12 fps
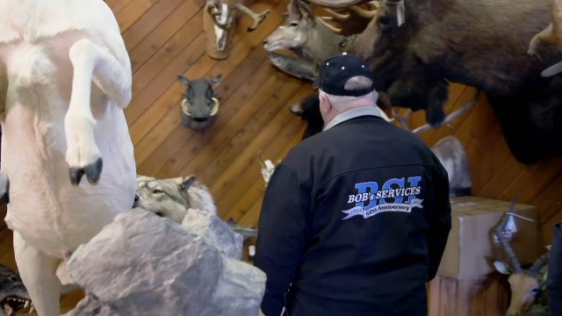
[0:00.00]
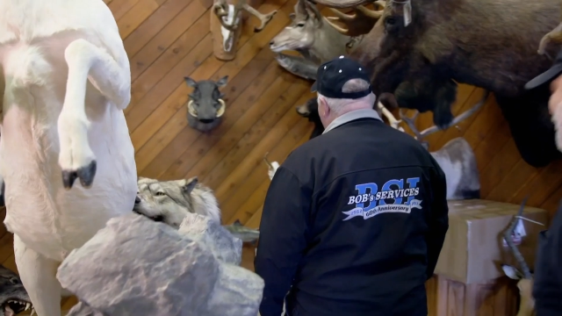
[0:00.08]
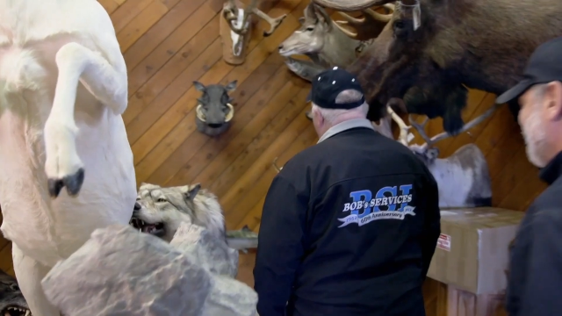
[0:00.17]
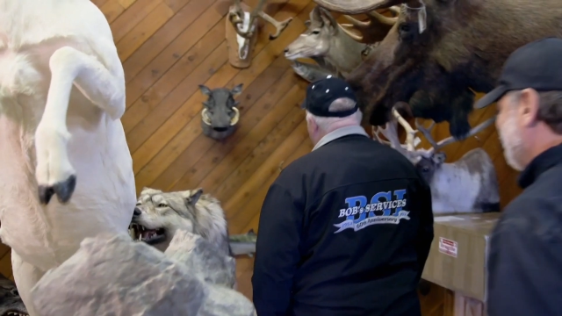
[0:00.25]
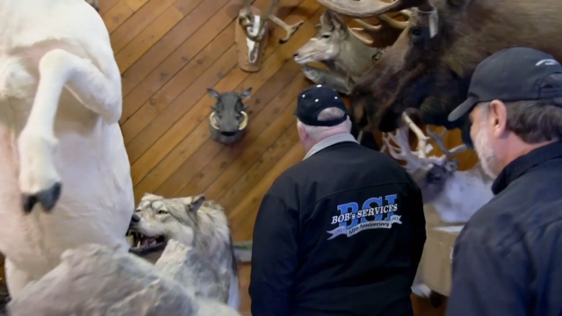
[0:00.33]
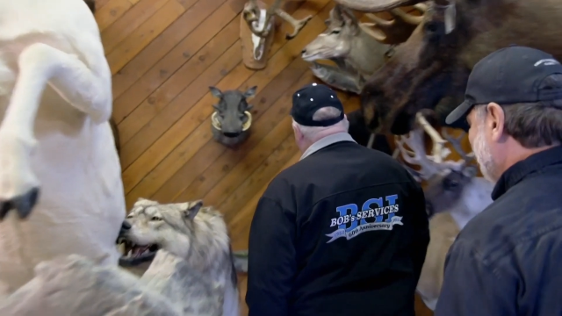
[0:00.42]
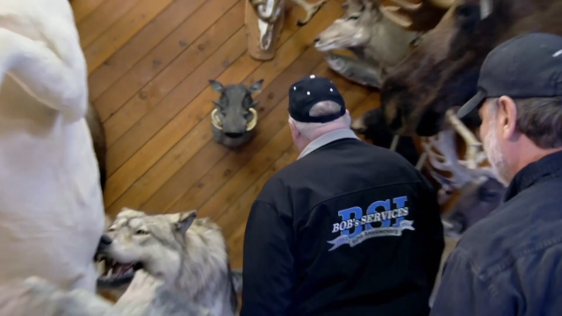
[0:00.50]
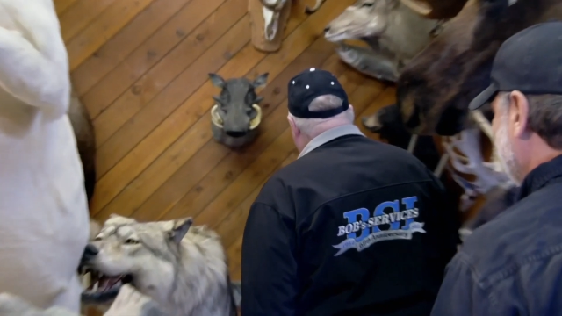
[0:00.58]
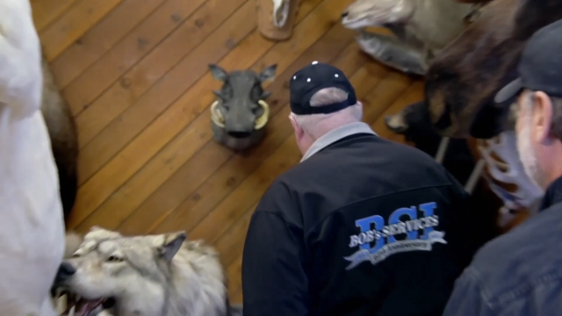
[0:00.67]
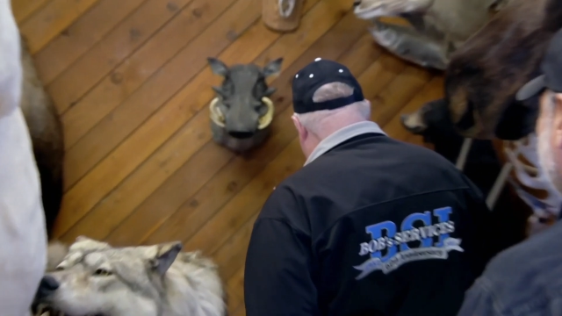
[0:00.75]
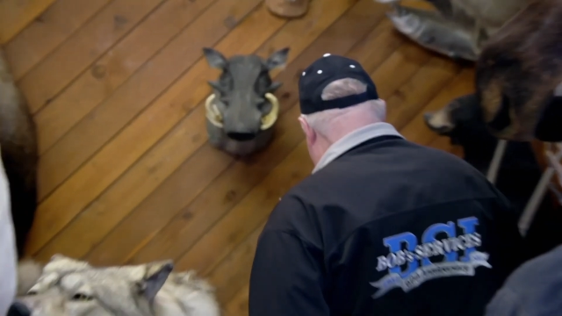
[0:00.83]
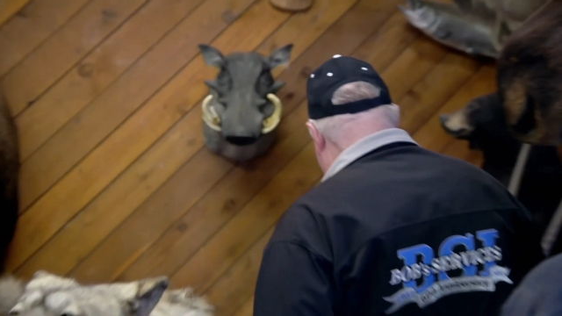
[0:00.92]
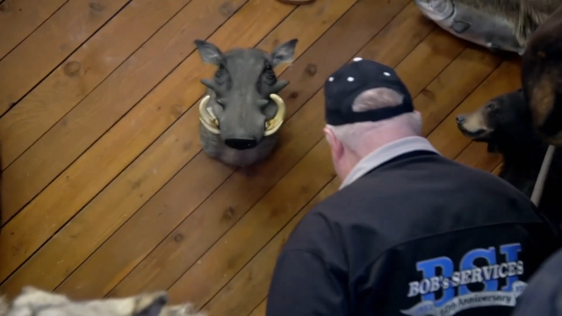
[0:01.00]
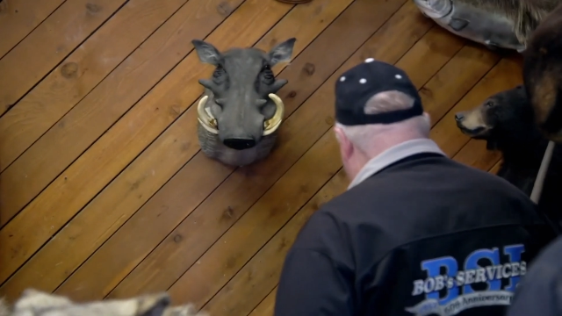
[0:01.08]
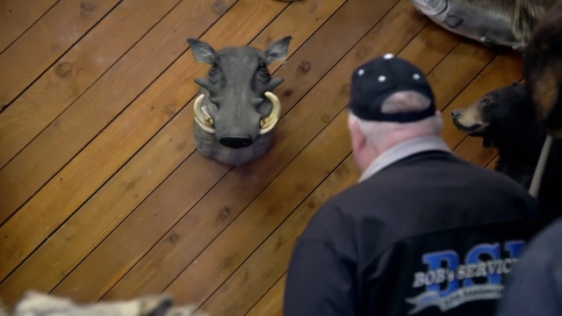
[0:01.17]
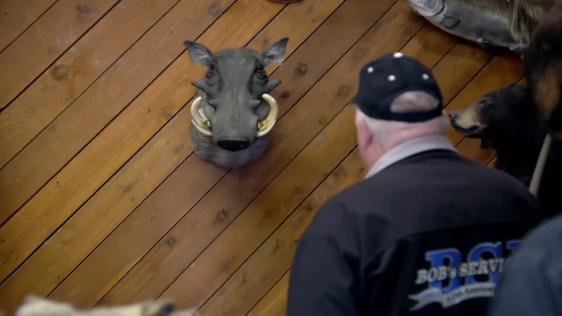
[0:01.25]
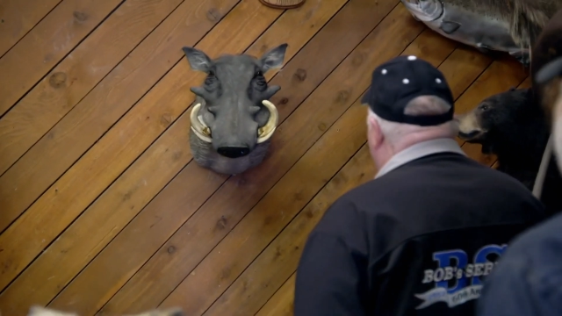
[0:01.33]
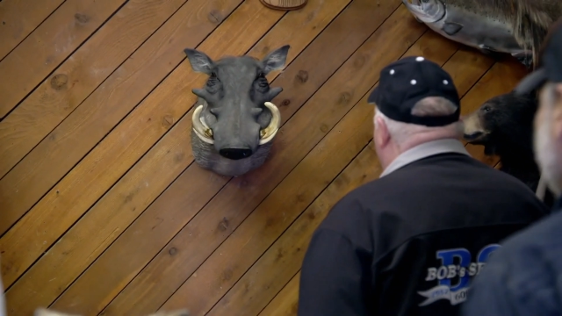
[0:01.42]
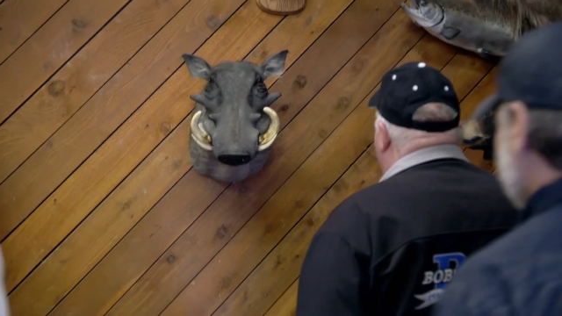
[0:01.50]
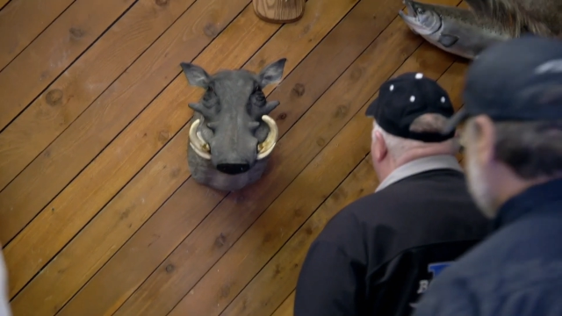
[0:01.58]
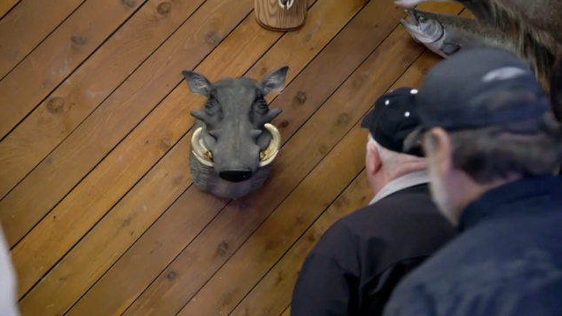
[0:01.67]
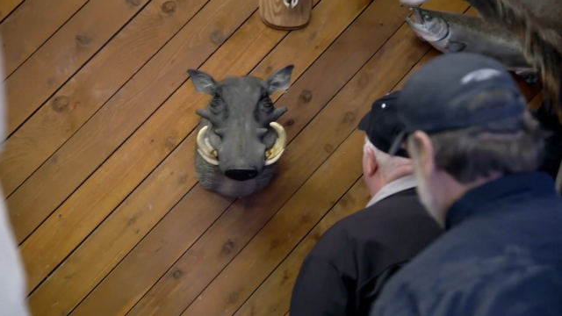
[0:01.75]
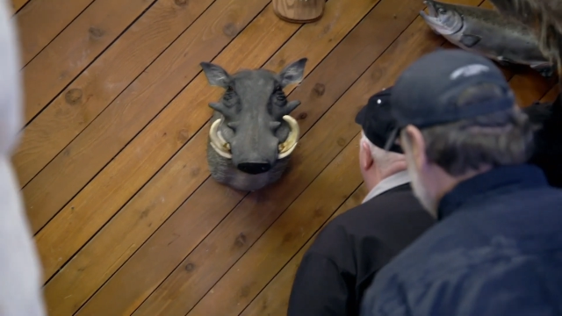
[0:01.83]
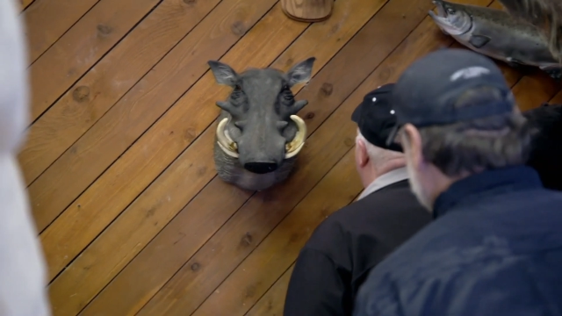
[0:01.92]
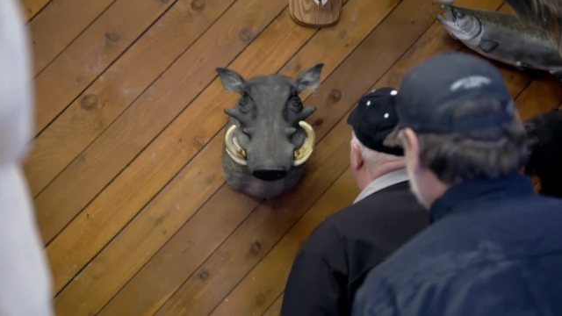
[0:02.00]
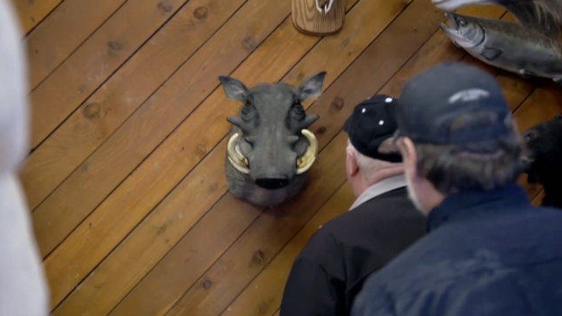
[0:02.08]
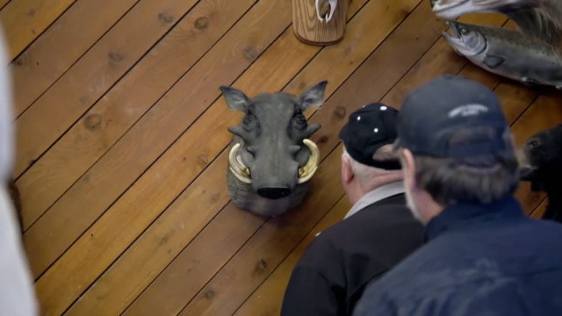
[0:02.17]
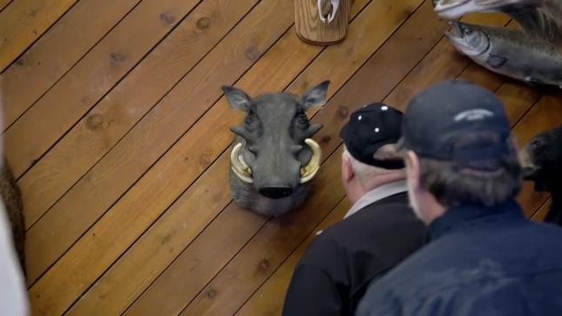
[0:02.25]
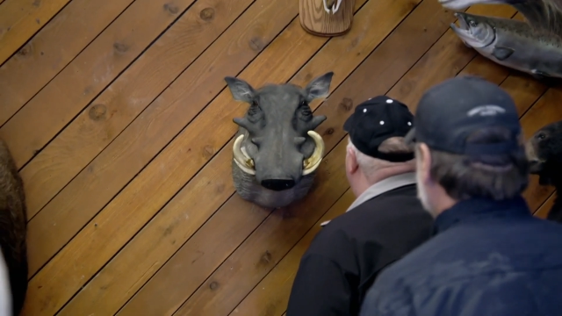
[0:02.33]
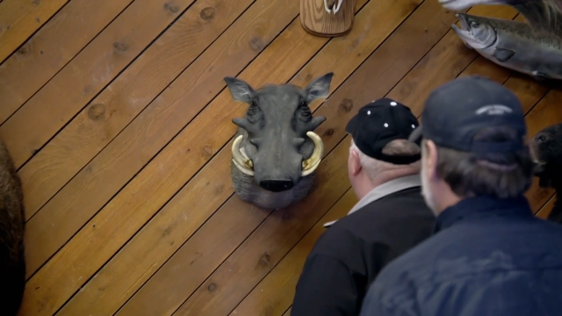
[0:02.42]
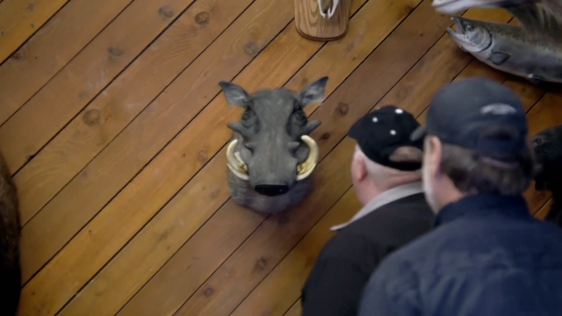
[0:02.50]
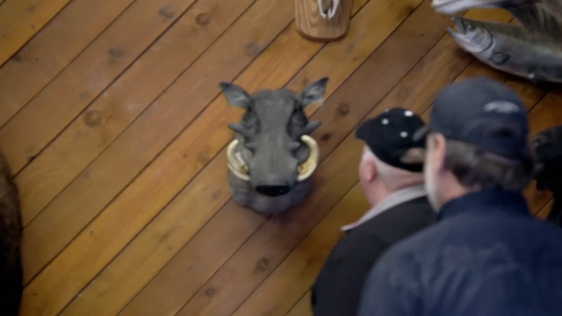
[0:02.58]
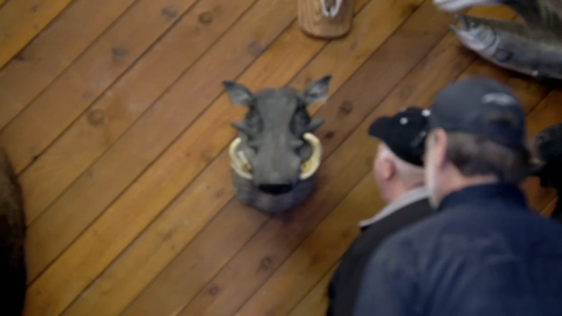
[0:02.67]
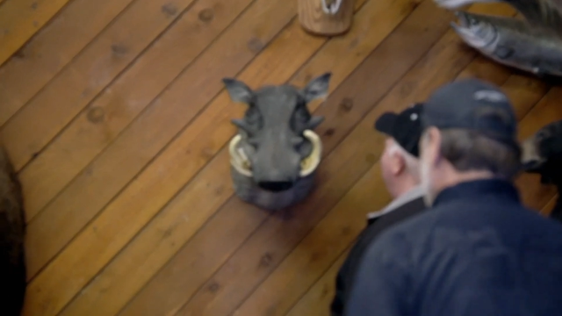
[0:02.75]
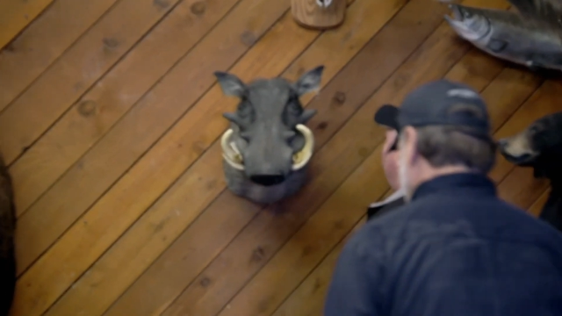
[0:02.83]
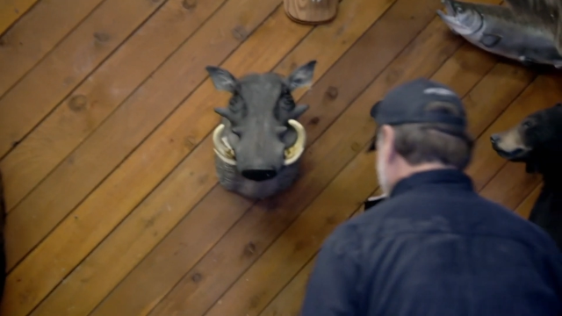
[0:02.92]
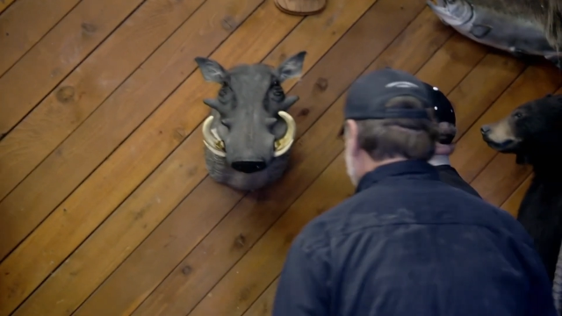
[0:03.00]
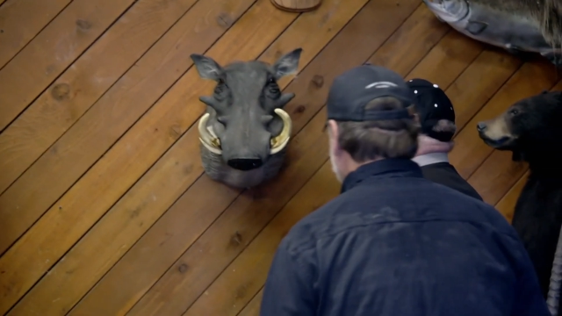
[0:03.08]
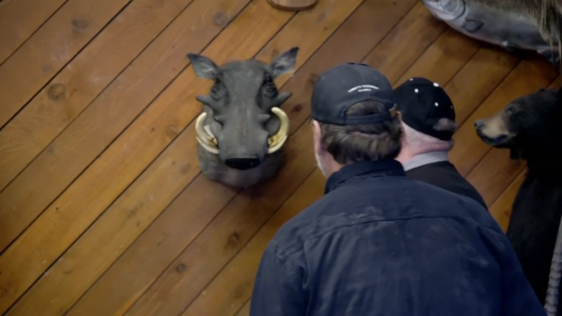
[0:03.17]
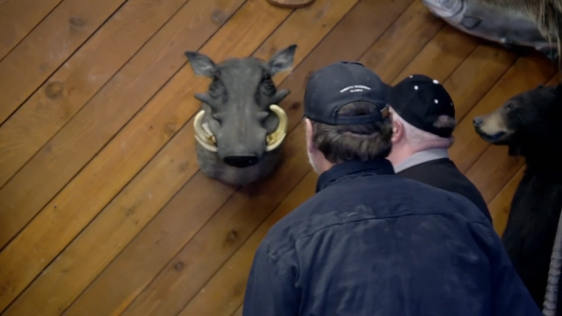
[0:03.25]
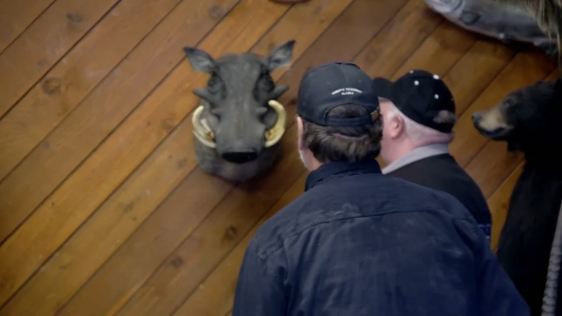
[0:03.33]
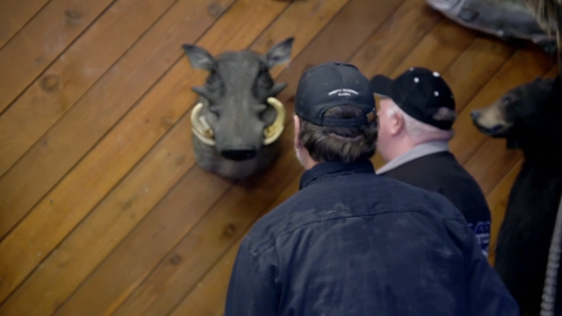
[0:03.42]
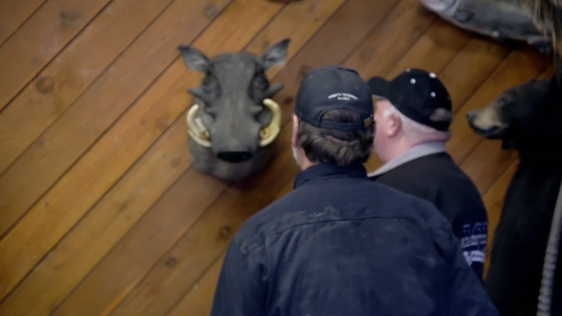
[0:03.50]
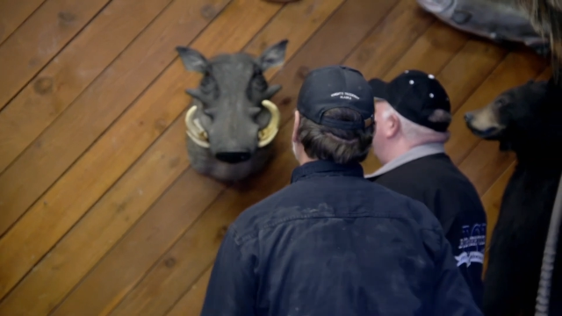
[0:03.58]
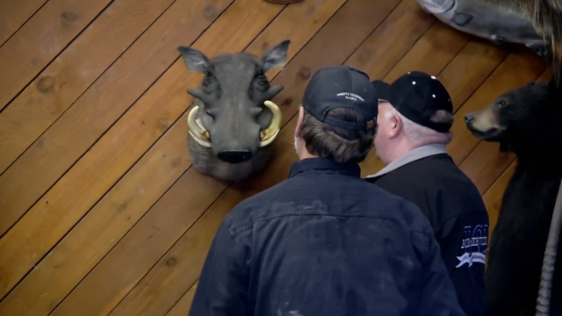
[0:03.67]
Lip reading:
Nobody's mouth can be seen.